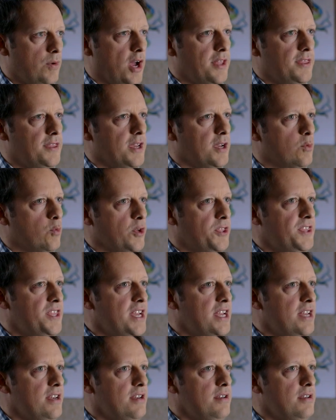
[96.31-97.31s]
I think
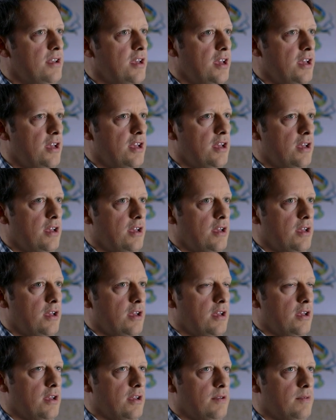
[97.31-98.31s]
within
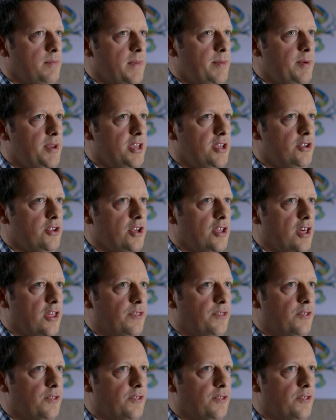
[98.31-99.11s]
maybe